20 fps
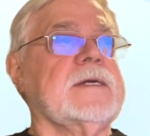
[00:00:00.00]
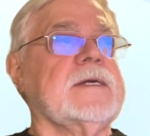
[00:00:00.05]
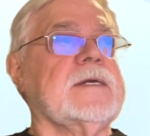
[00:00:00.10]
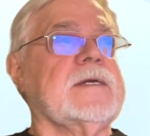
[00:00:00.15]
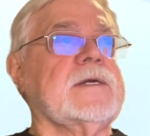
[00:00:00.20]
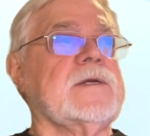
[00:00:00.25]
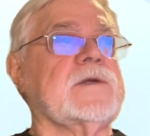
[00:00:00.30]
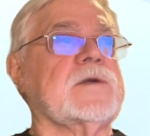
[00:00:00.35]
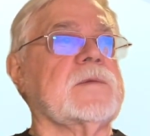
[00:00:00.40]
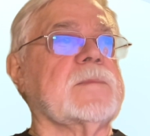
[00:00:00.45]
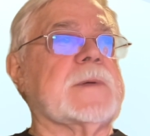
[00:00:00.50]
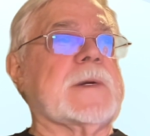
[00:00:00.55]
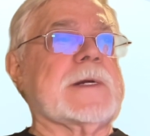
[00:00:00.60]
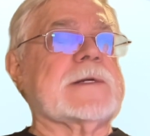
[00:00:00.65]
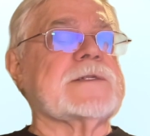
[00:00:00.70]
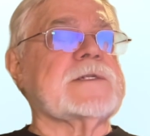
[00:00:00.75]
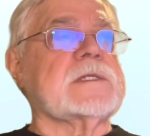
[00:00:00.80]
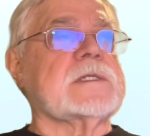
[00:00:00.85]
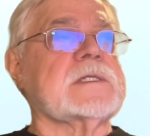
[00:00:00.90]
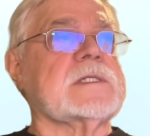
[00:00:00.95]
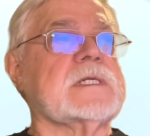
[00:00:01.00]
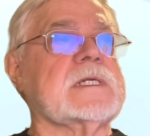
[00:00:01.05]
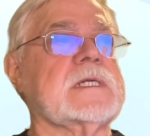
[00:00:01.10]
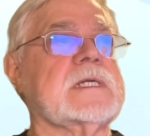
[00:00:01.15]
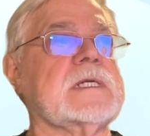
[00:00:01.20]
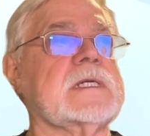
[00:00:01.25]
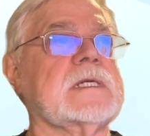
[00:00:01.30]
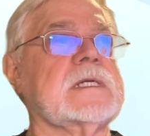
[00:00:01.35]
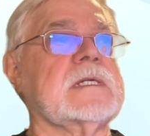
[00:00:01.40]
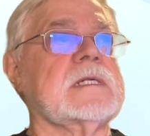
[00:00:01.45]
your presence
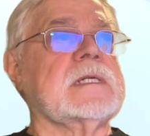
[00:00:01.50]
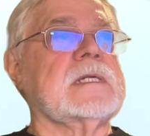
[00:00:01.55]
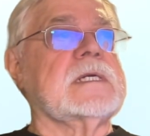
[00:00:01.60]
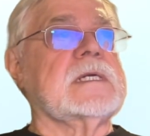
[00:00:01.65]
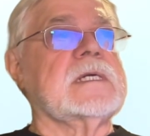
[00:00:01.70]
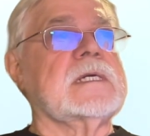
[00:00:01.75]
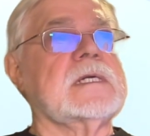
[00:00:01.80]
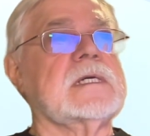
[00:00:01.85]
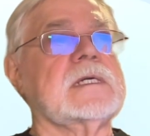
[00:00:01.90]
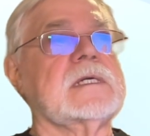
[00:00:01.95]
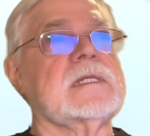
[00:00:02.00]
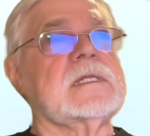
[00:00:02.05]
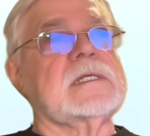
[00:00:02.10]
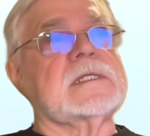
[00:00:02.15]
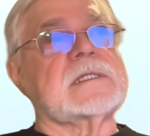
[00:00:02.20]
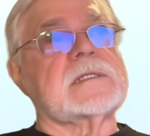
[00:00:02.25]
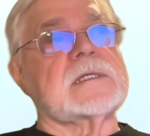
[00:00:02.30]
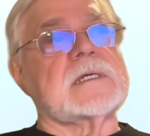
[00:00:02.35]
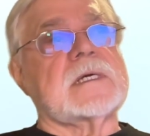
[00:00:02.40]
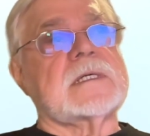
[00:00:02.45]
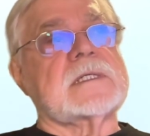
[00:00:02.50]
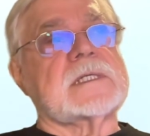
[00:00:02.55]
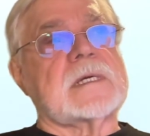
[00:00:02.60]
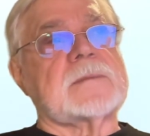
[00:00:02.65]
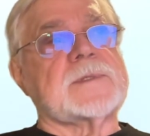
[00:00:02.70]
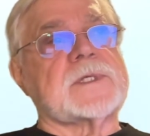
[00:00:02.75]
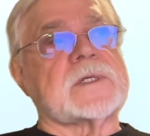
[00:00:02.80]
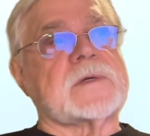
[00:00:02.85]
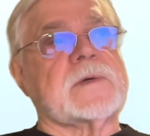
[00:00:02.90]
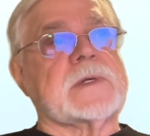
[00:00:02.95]
in this
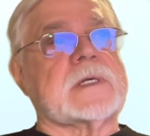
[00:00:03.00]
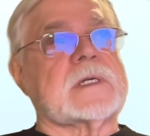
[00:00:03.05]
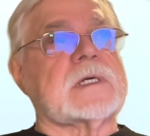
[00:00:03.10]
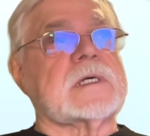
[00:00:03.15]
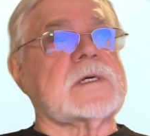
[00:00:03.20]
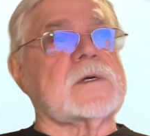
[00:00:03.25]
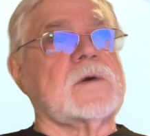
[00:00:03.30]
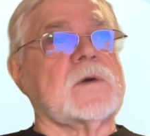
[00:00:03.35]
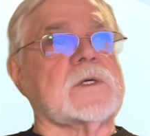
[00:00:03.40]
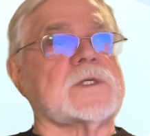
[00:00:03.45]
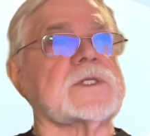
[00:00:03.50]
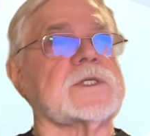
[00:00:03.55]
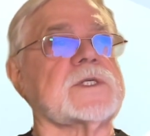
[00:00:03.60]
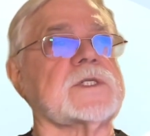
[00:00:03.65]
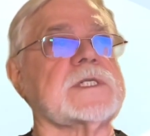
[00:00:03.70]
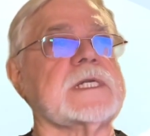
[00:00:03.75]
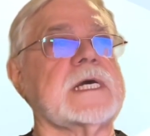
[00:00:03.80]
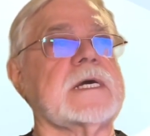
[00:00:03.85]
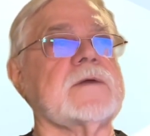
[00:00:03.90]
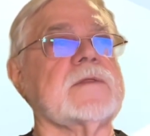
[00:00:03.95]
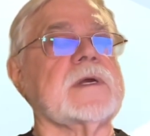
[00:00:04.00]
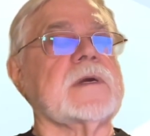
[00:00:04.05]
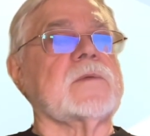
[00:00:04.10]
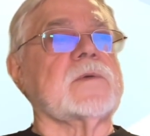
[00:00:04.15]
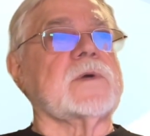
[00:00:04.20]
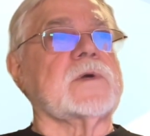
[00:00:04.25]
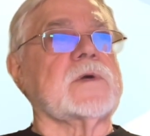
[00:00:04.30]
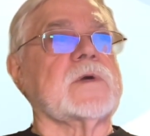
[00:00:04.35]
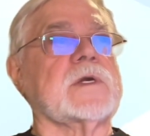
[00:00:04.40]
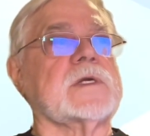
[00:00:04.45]
subsequent courses now that
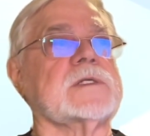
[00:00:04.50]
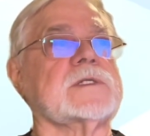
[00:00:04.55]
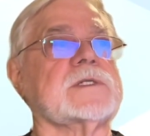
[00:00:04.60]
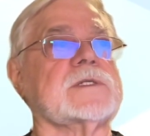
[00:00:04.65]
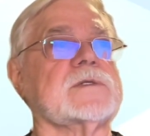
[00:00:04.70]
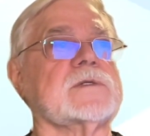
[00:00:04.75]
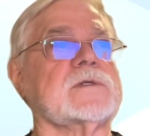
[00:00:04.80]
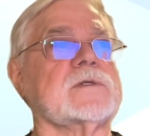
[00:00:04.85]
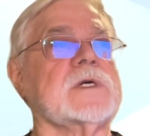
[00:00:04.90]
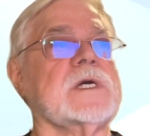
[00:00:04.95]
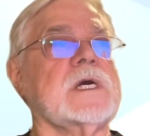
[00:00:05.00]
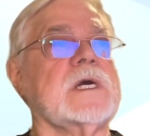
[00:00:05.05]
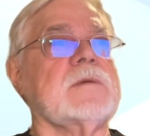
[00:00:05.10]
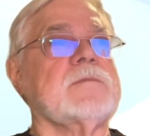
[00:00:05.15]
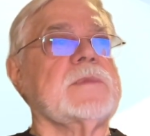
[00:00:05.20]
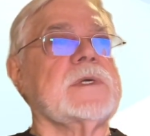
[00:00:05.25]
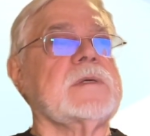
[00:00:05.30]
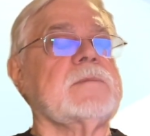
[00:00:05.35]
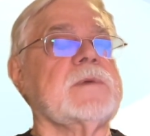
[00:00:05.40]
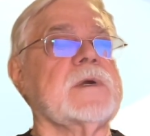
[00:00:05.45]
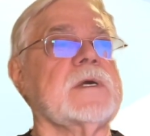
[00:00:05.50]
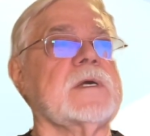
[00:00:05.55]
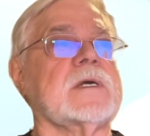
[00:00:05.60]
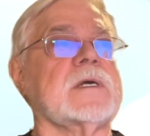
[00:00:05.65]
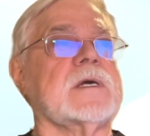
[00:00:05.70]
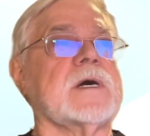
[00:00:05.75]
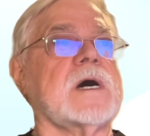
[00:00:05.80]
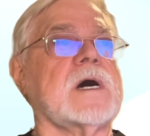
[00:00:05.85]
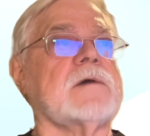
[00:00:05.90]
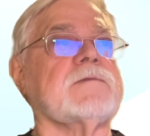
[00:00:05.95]
we're going to be
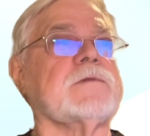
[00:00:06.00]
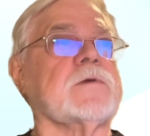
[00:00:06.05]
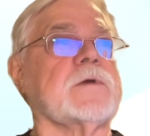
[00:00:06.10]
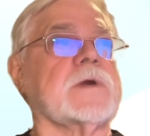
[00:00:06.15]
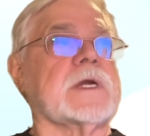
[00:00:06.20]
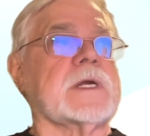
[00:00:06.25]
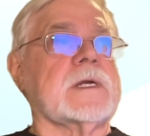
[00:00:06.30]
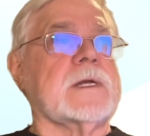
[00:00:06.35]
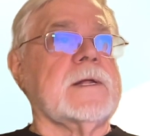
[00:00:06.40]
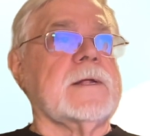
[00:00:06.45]
offering